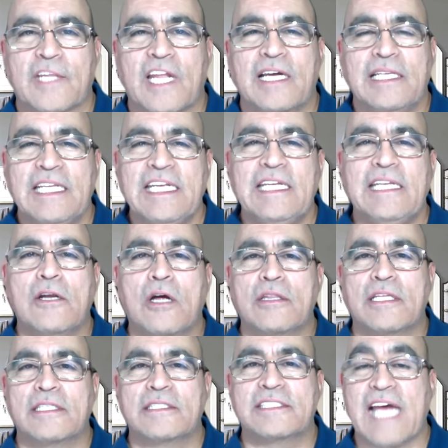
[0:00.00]
lien on
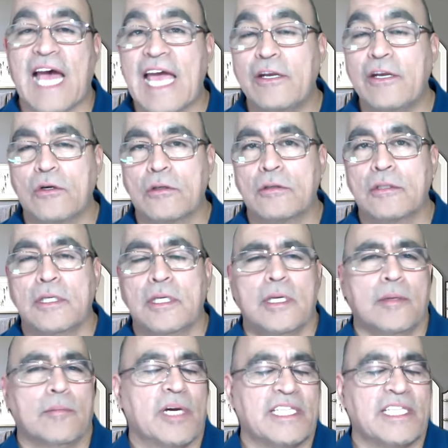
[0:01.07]
the title,
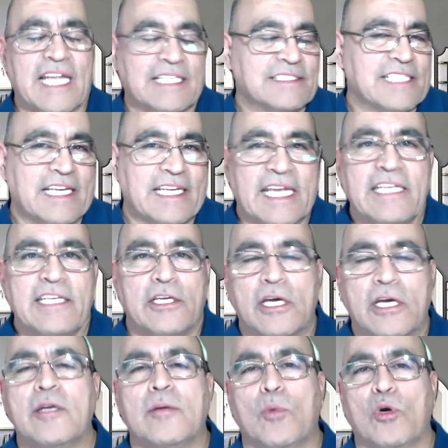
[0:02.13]
but that's like any
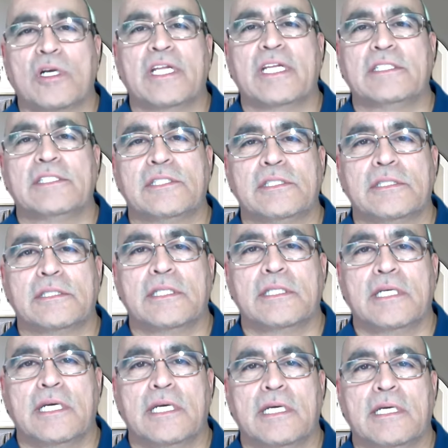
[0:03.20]
other mortgage
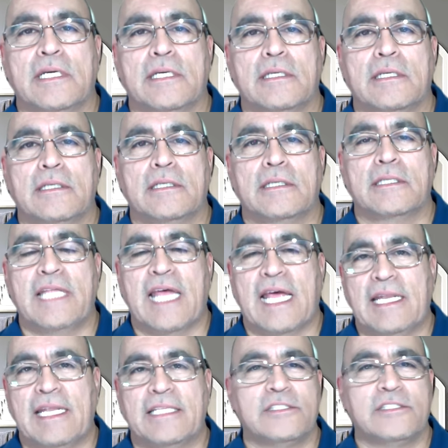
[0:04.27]
that
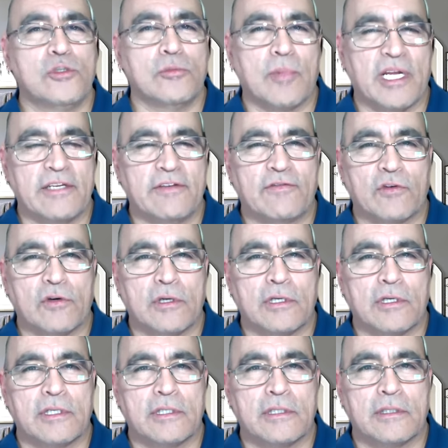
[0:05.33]
lends you money
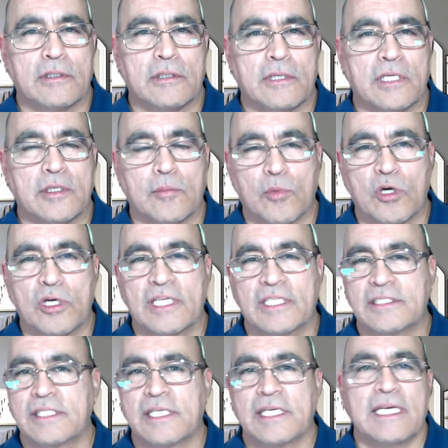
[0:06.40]
on the mortgage.
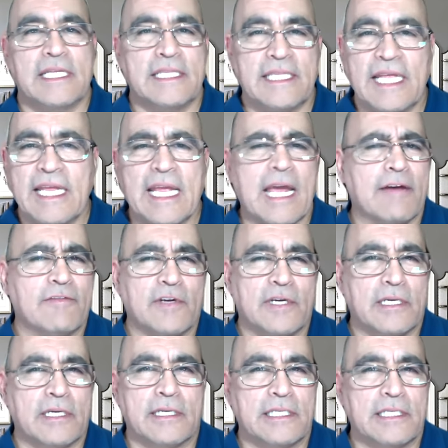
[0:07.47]
They have
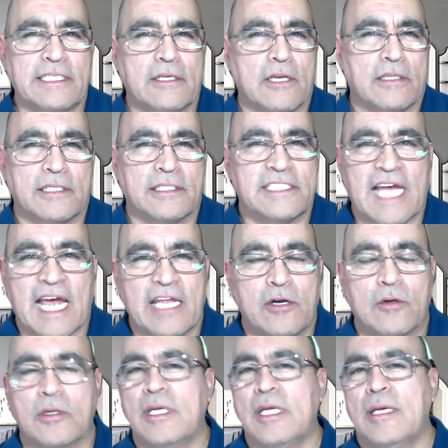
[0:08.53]
a lien on the
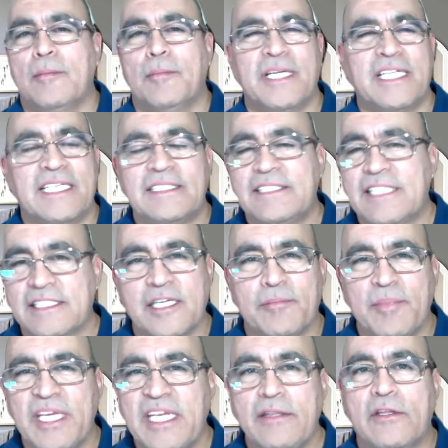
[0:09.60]
title, but it doesn't
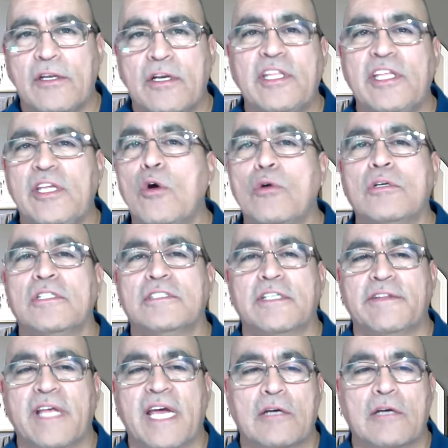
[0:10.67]
mean they're the owners of
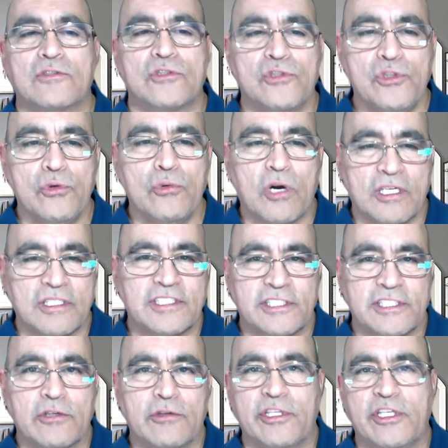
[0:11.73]
the house. You are
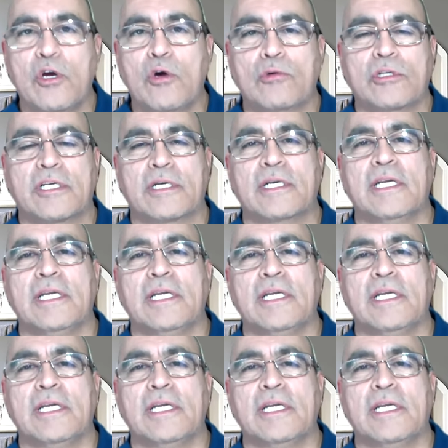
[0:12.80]
still the owner.